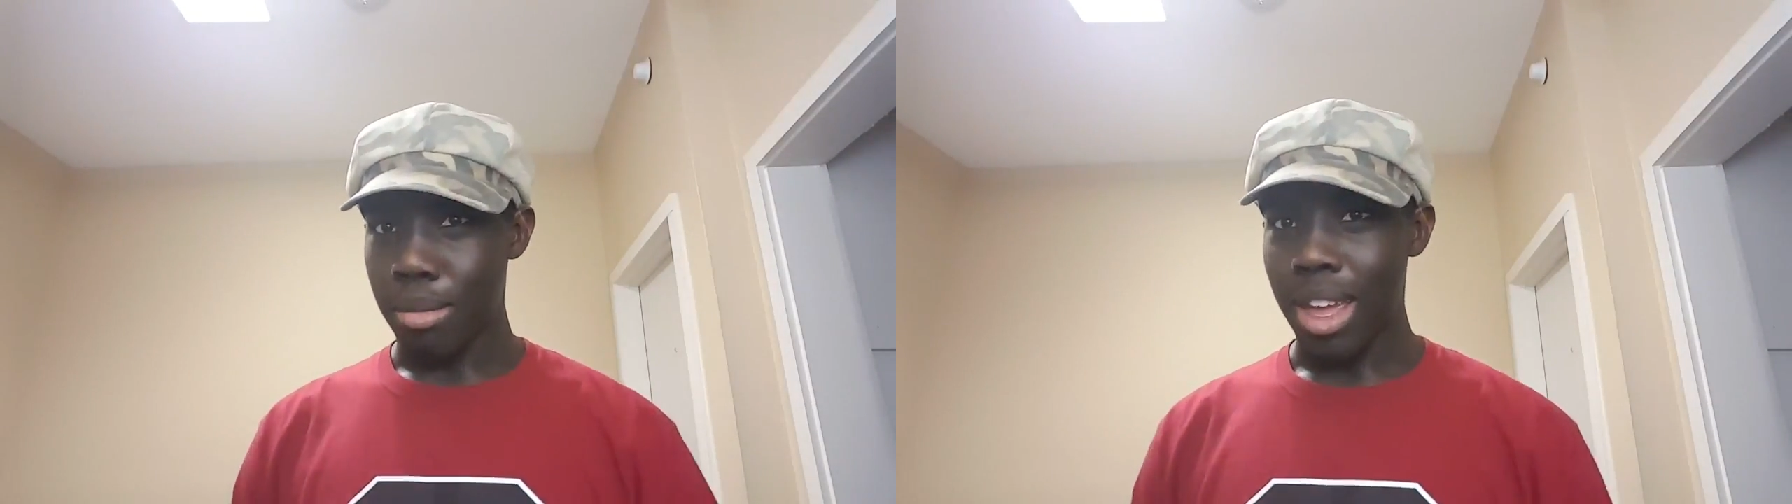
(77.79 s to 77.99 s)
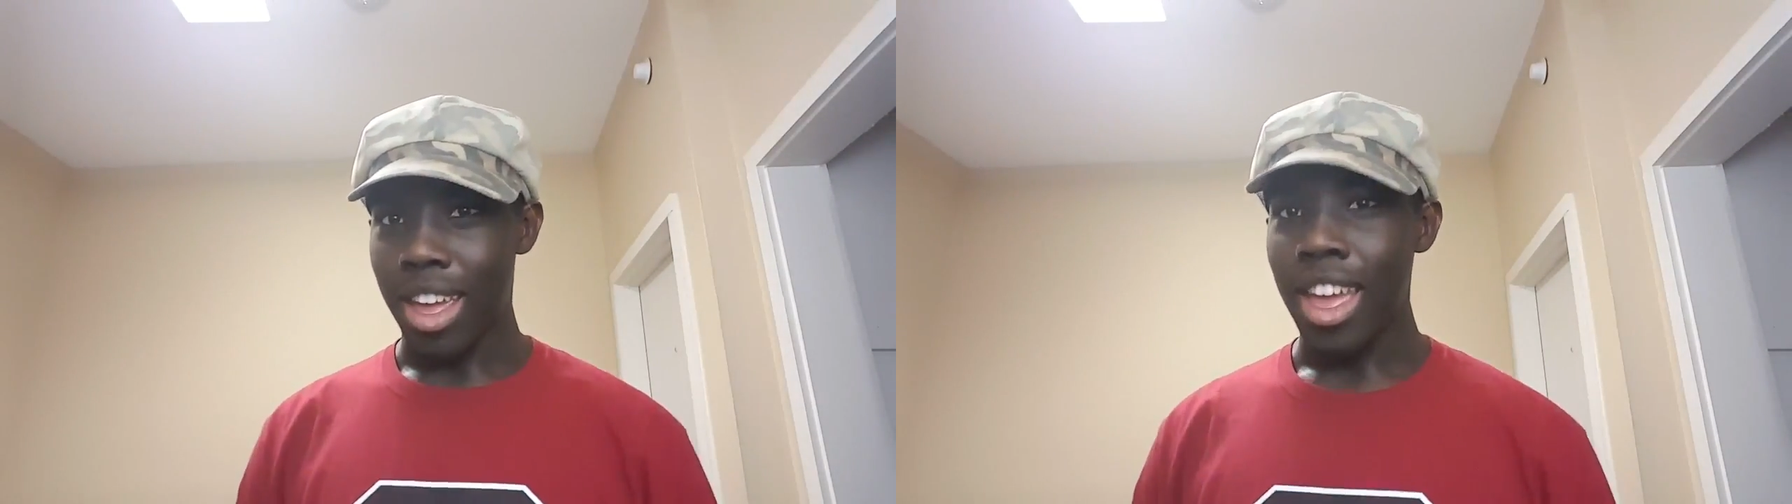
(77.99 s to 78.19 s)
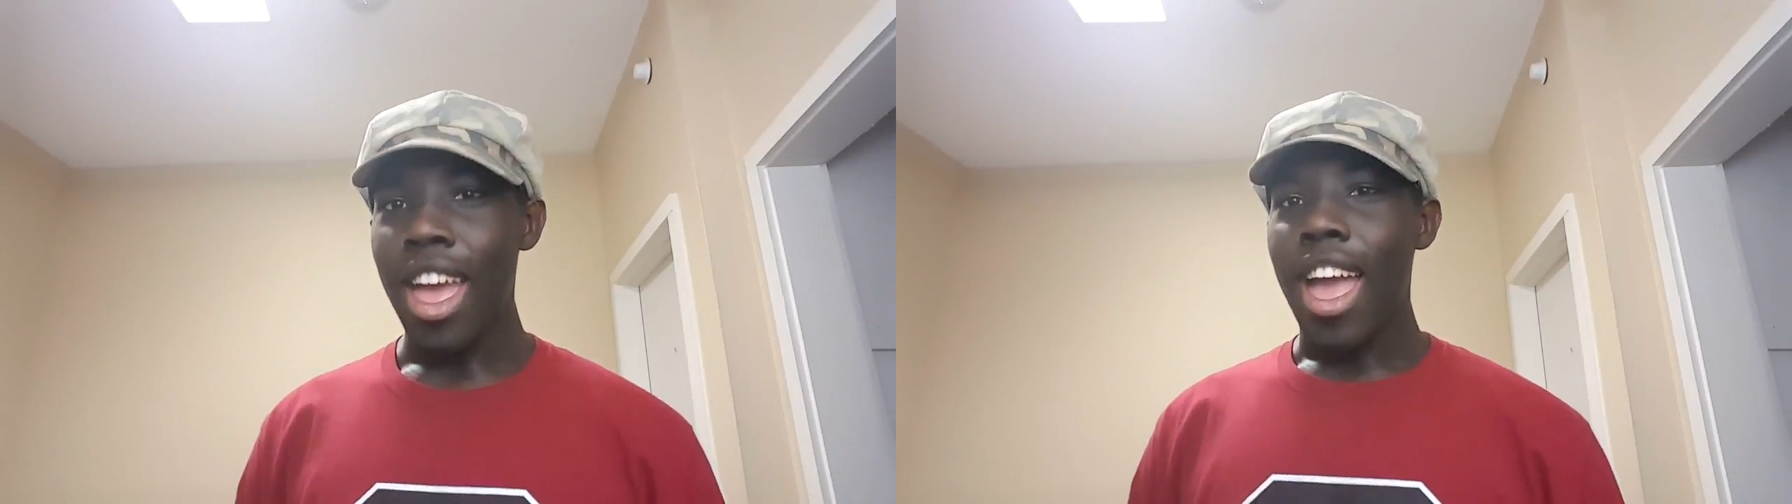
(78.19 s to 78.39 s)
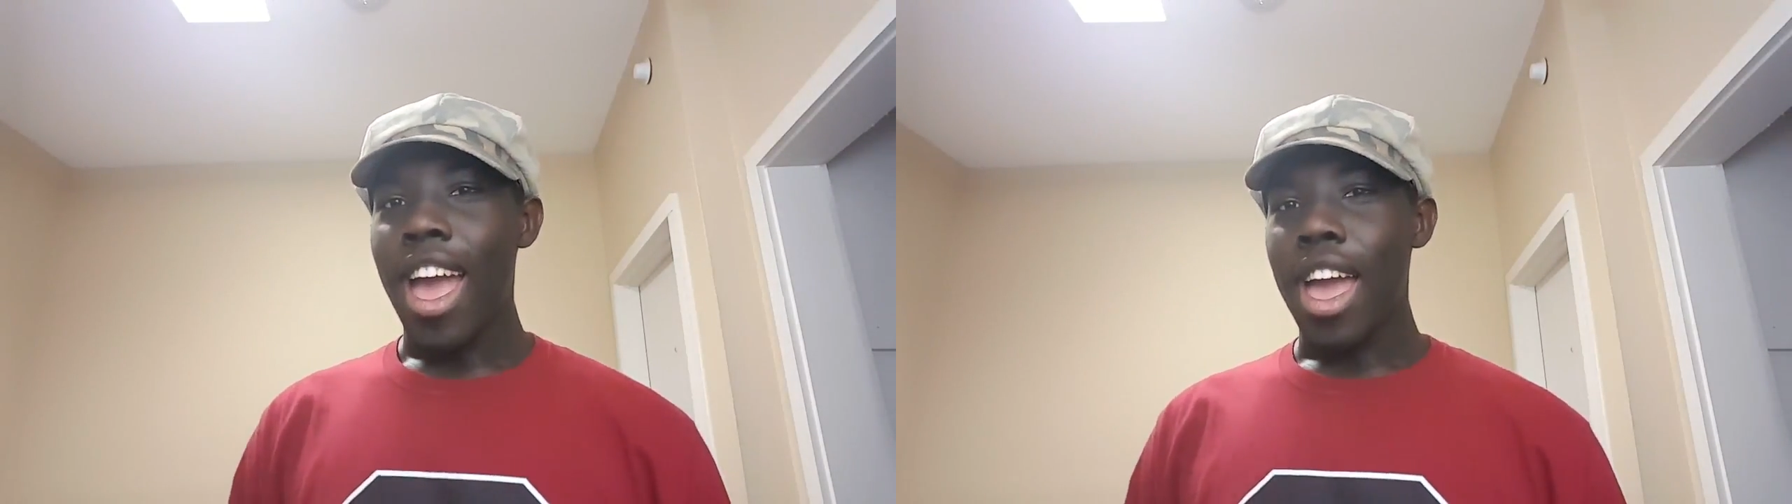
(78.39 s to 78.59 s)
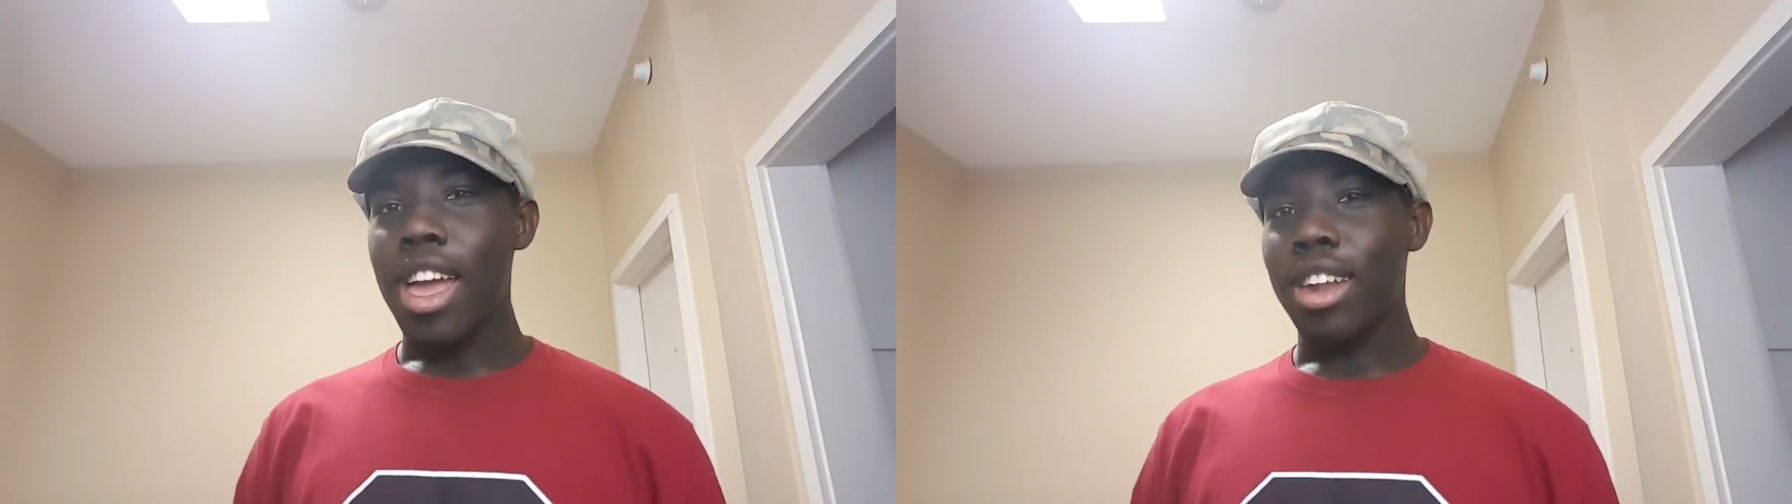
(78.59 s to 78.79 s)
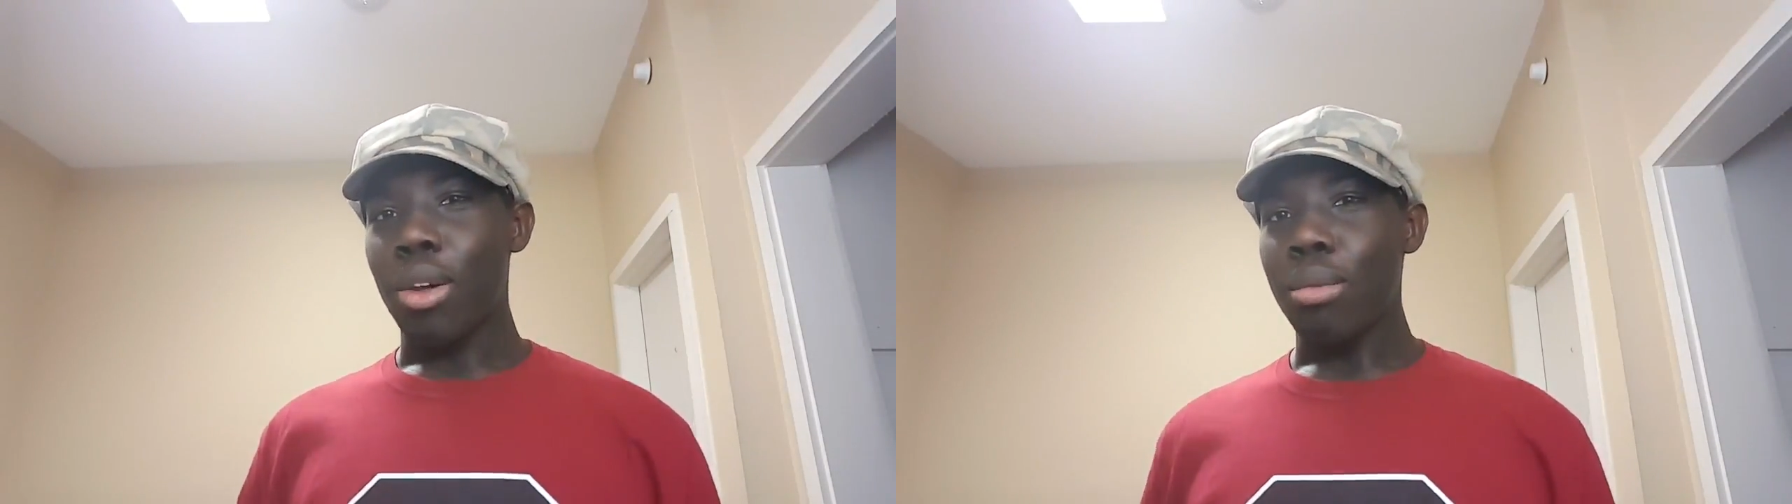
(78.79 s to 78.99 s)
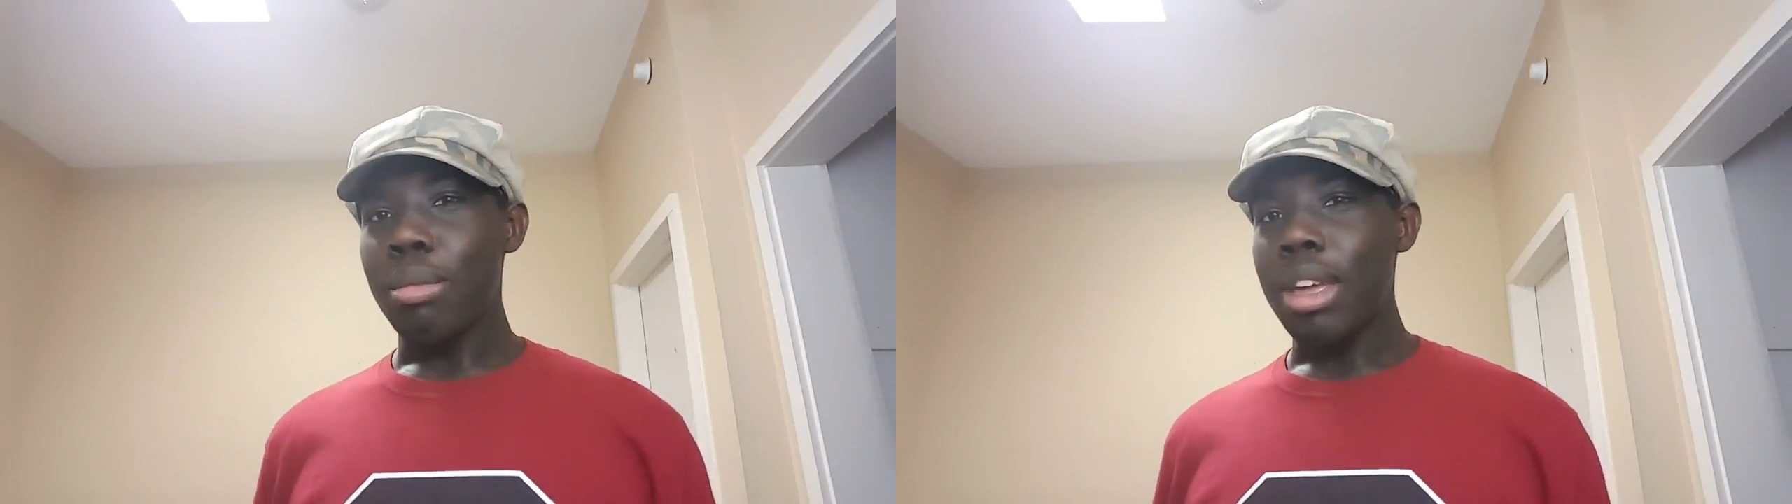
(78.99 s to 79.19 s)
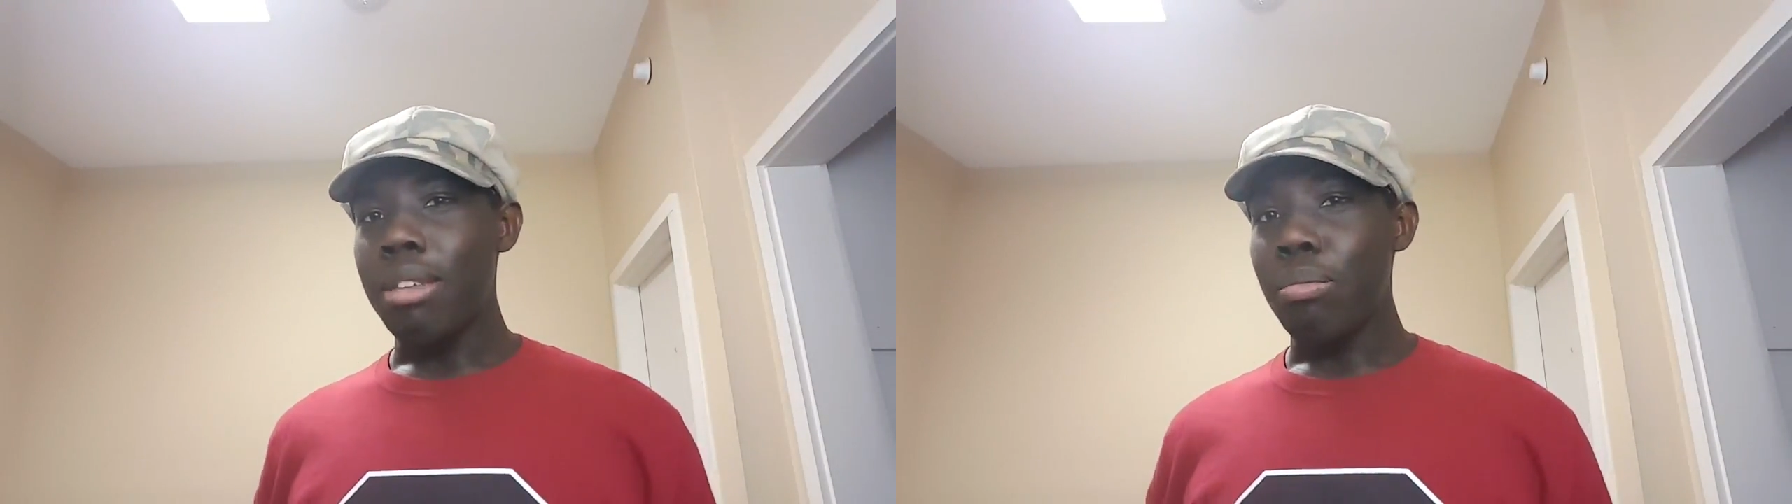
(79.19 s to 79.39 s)
to me, and told
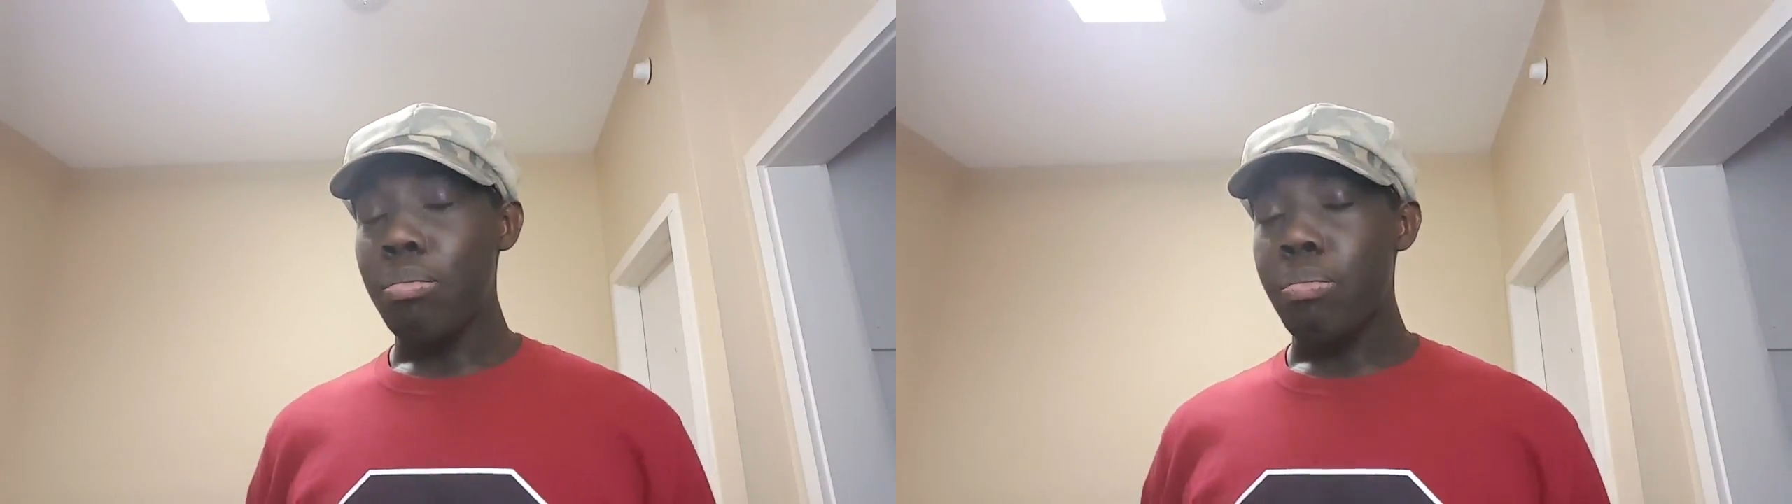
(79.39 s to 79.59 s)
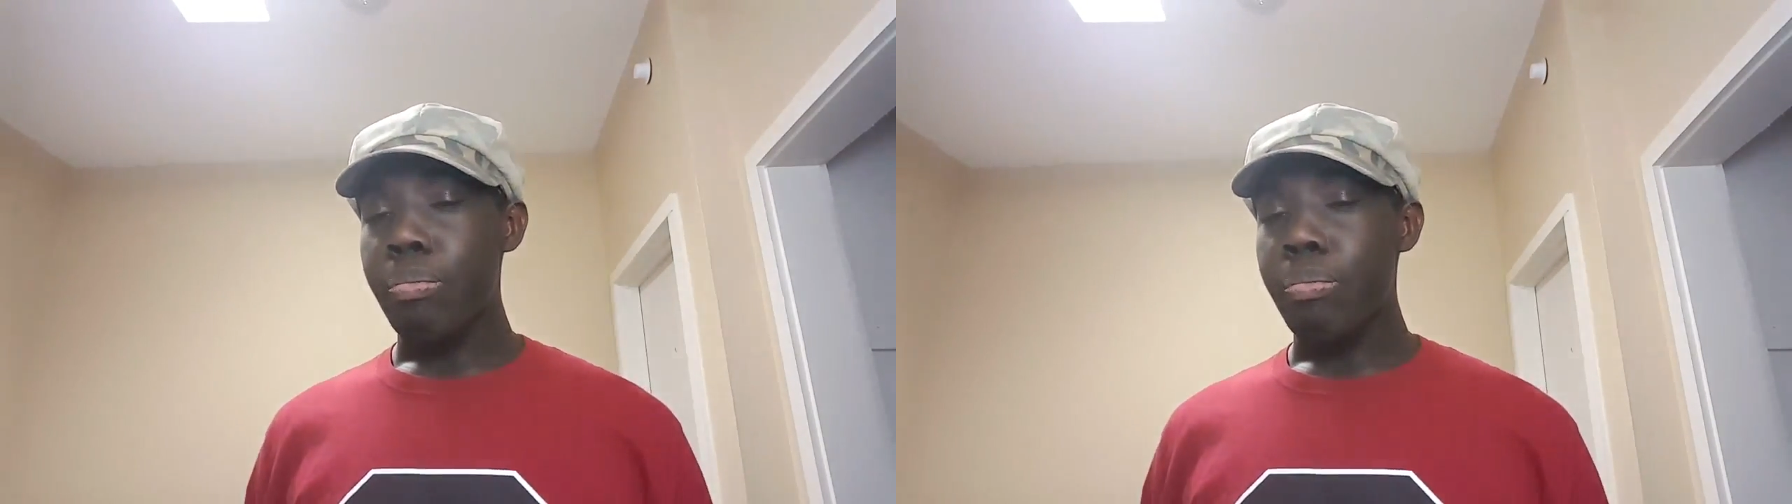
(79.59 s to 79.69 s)
me